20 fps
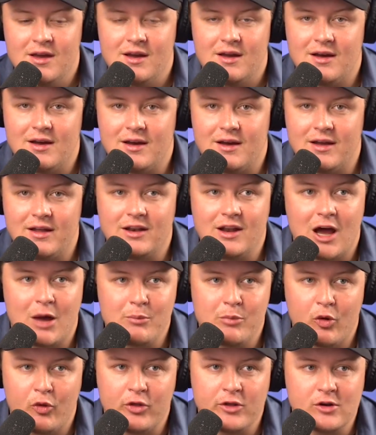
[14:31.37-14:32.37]
And not
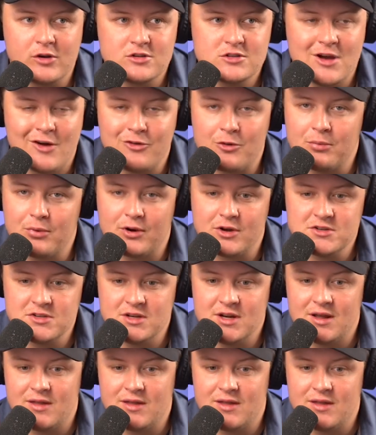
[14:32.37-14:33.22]
building yourself a prison,